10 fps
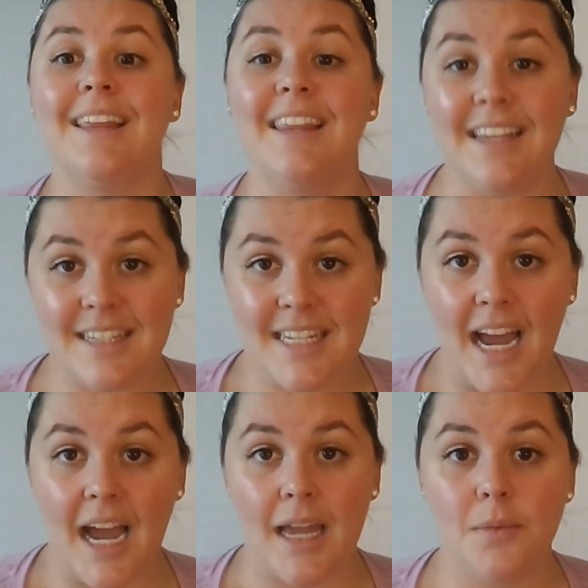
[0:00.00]
This
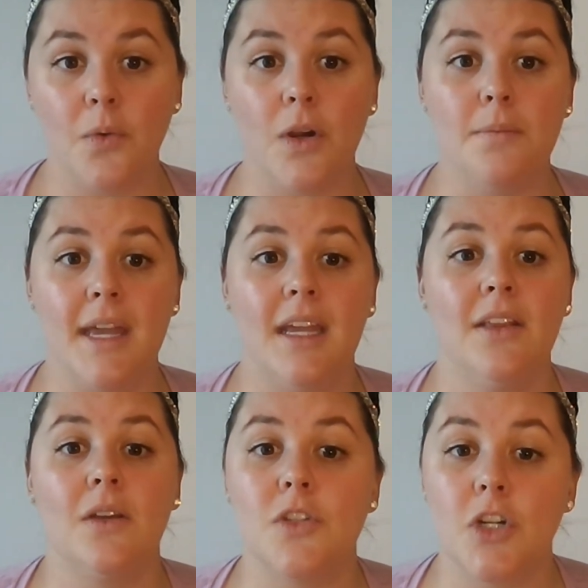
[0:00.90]
time, we're making
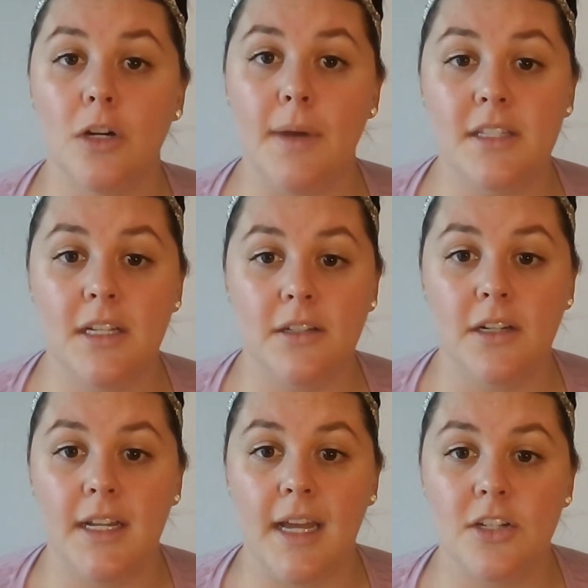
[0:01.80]
those neuromuscular
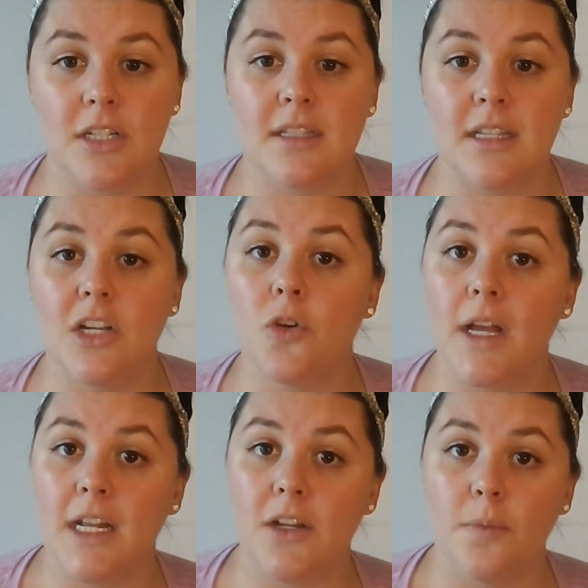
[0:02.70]
connections and
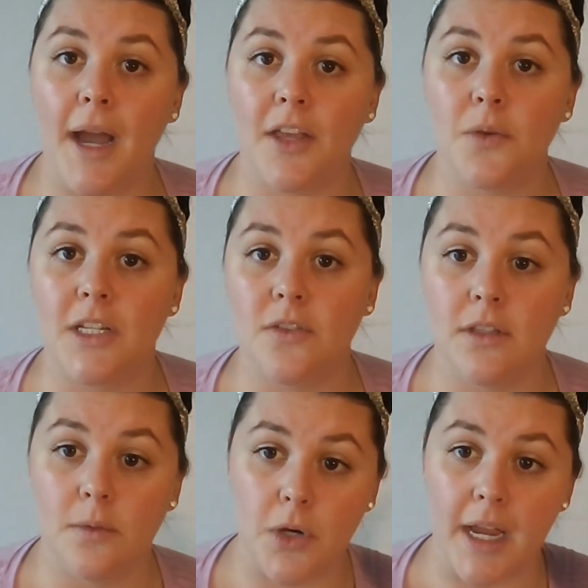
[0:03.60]
creating new pathways from
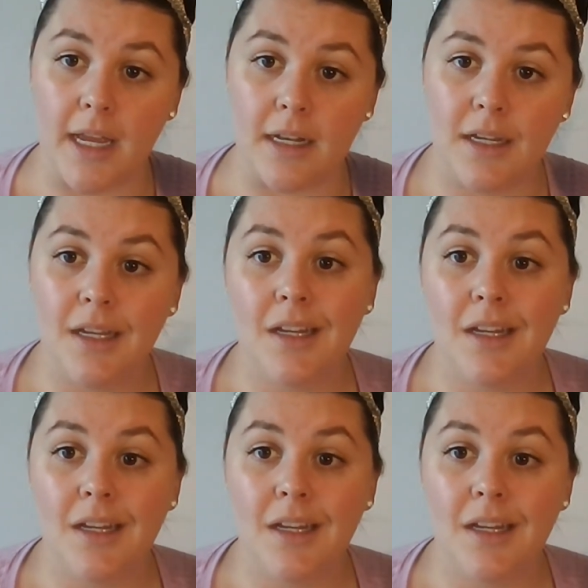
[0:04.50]
the brain